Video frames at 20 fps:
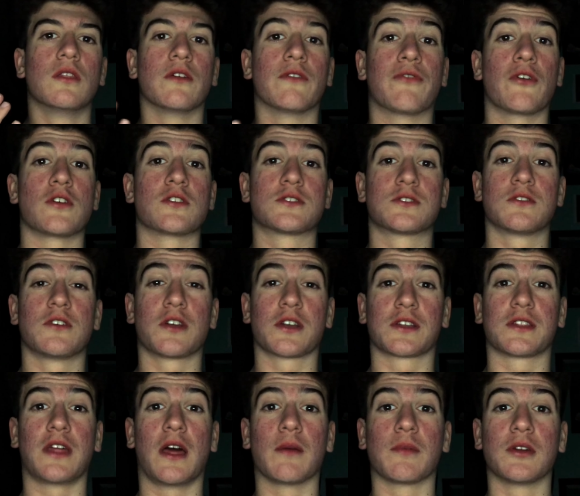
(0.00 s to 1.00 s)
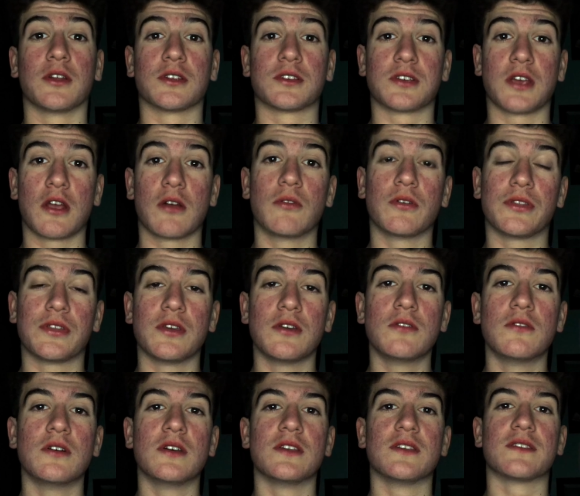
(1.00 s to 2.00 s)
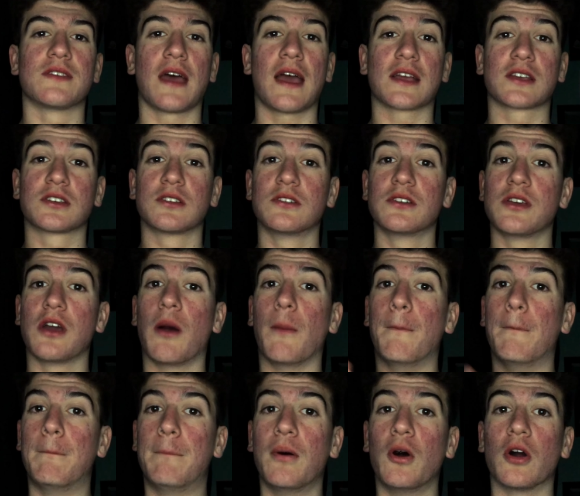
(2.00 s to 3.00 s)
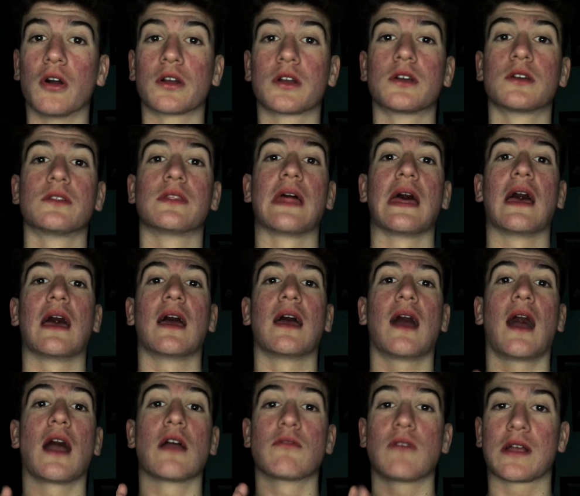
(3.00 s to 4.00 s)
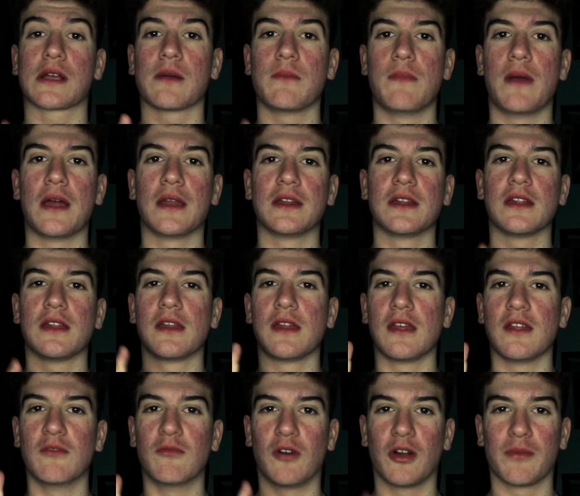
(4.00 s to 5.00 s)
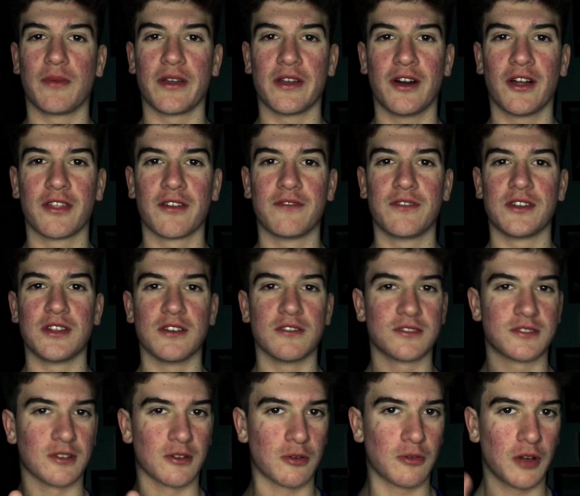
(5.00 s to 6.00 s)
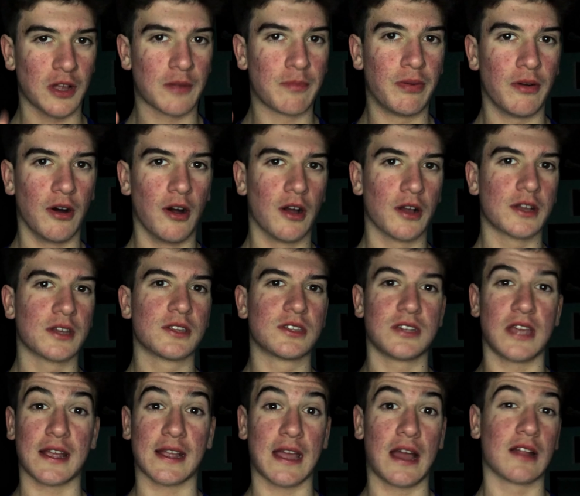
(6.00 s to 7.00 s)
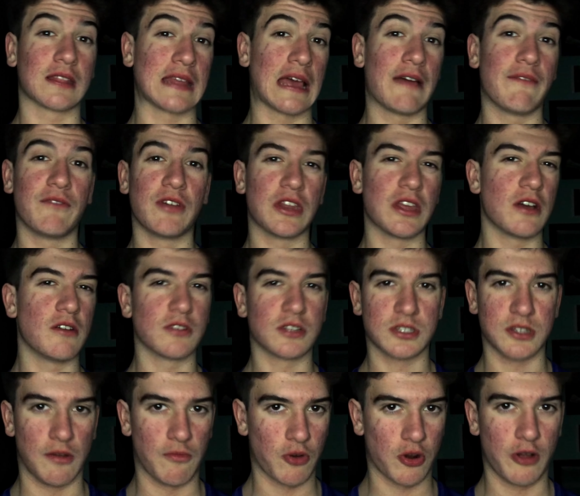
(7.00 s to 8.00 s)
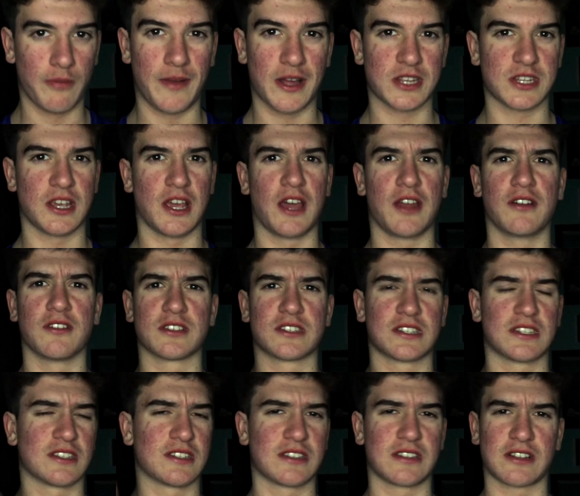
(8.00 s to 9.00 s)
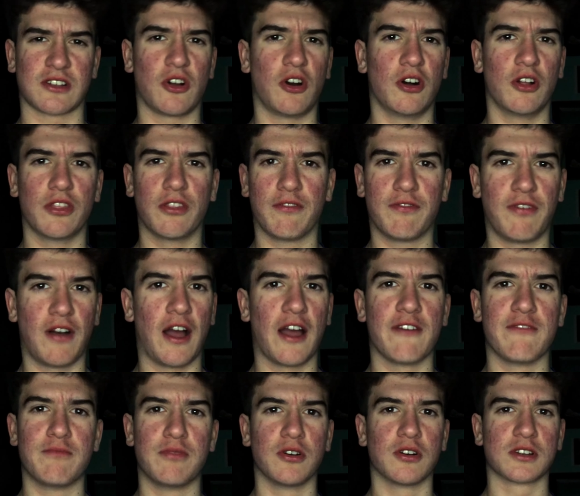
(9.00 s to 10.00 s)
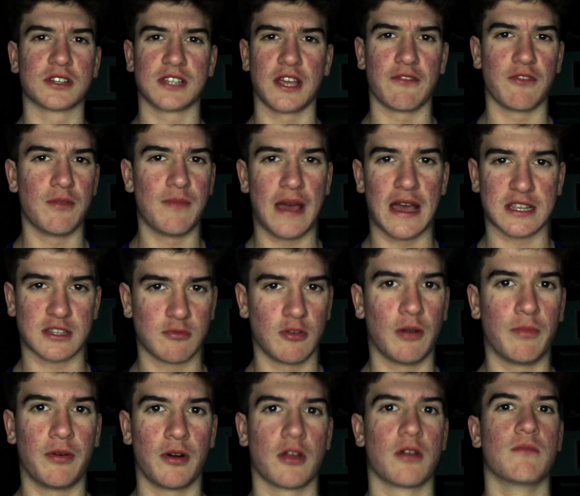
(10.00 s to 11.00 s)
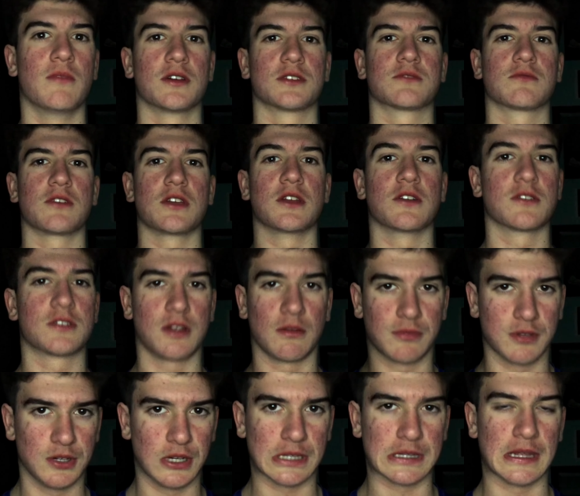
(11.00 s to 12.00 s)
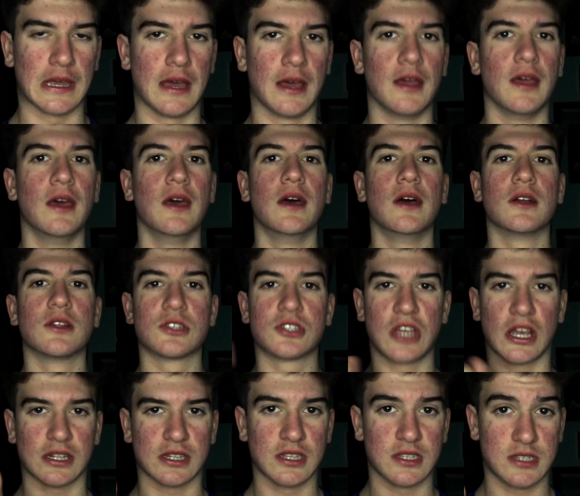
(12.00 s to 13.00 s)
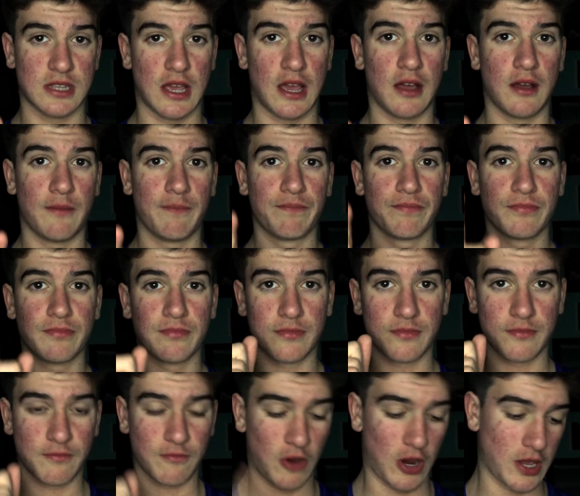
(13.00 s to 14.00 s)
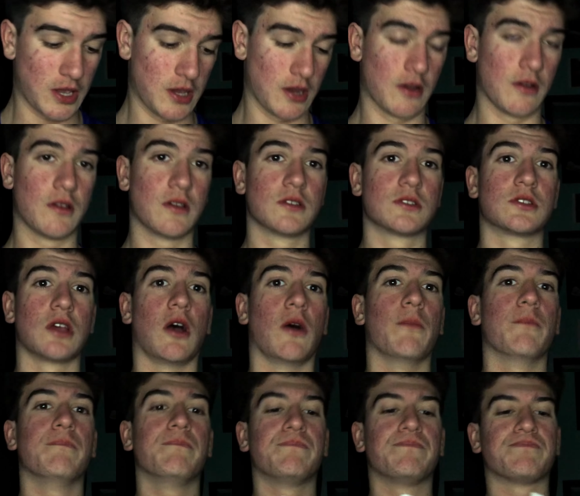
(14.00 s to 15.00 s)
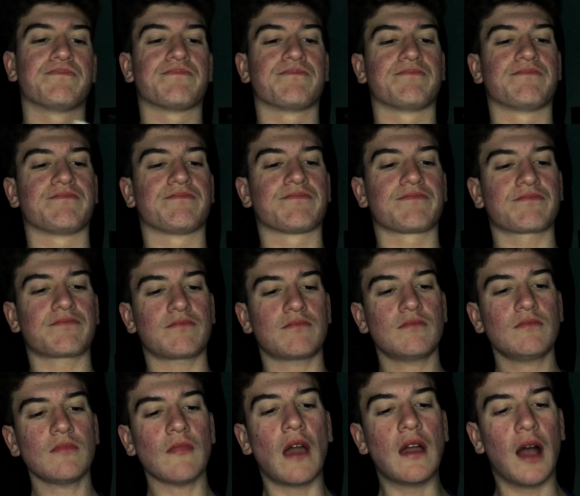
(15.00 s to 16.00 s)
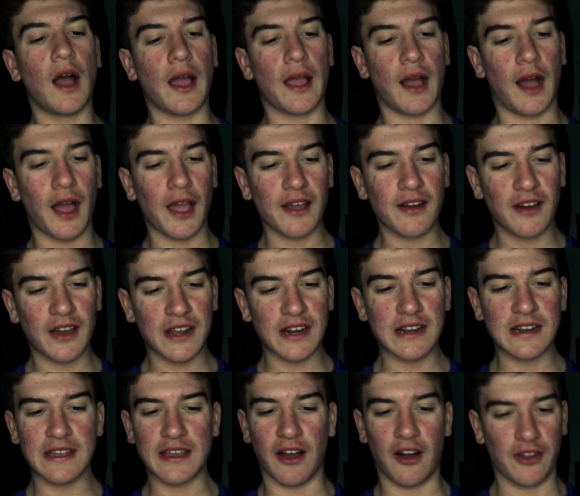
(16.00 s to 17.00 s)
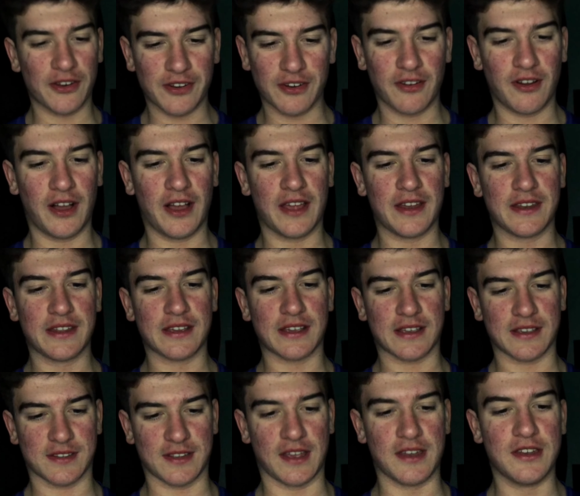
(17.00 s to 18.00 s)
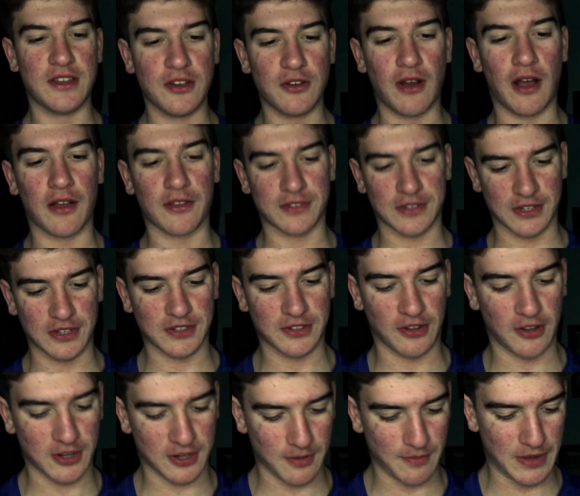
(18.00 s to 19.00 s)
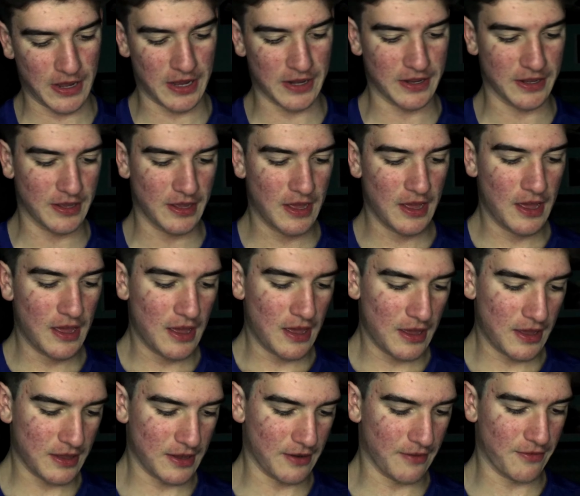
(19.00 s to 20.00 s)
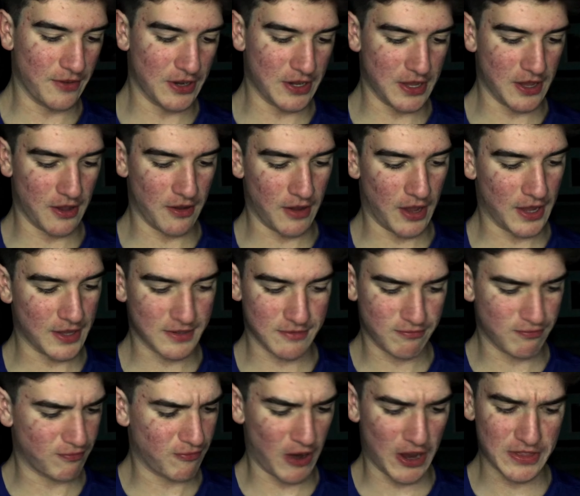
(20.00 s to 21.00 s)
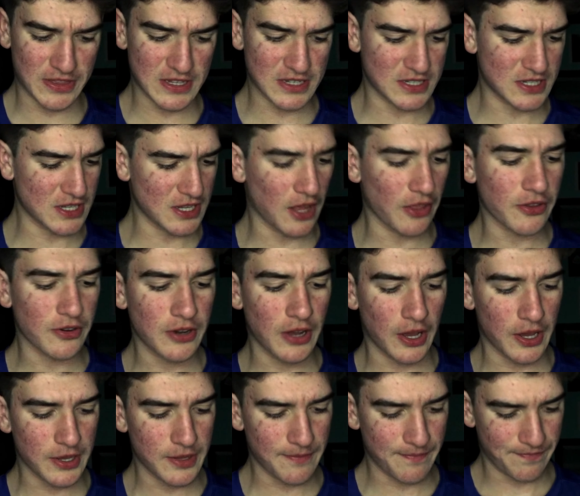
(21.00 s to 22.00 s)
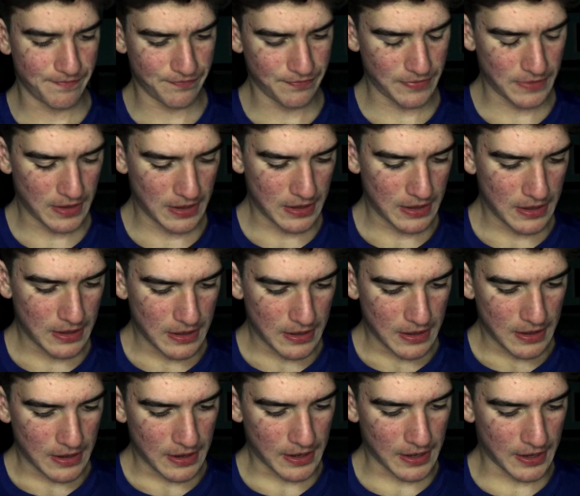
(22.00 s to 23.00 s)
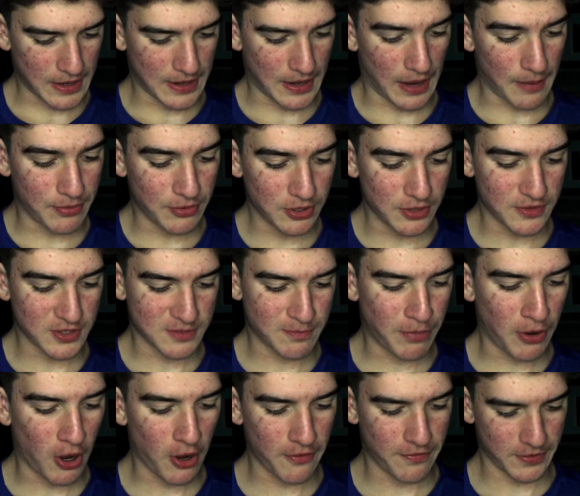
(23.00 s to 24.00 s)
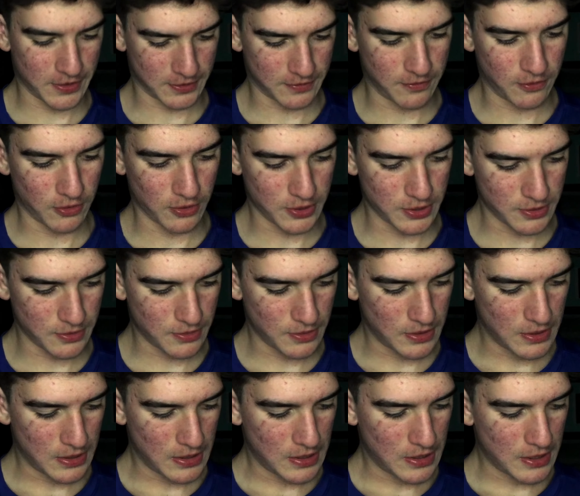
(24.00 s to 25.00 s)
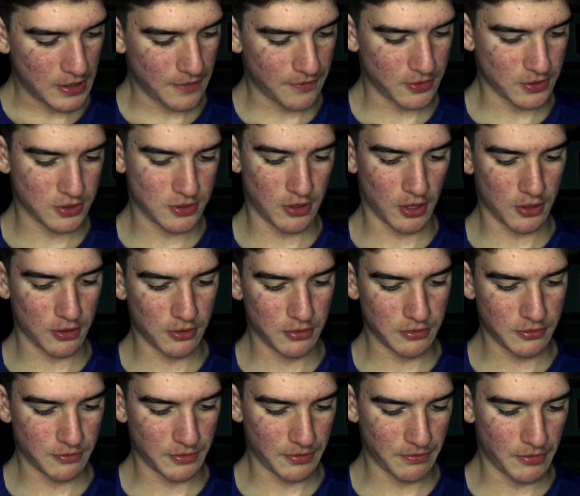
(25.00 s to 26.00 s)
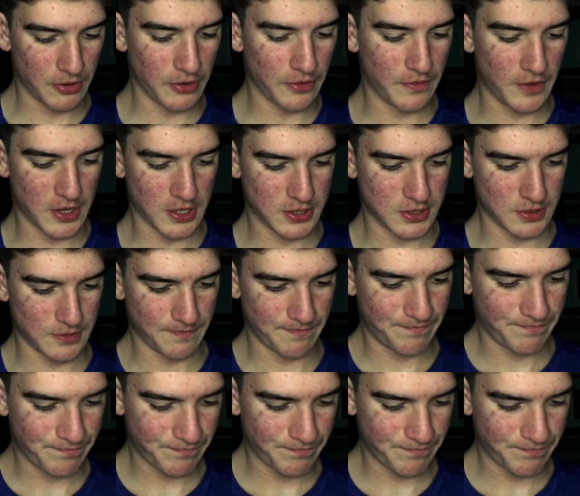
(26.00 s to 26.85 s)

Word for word: The first trick that I'm gonna share with you is actually a book that I recommended in one of my other videos, so quick plug, check out that video, it's somewhere on my channel, it's, it's called The 5 Books Every Basketball Player Must Read or something like that. Check this out right here. So, I highlighted it, underlined it, because I knew I was going to talk about it in a video. I read this the other night, and I believe it's perfect for you if you're struggling with motivation.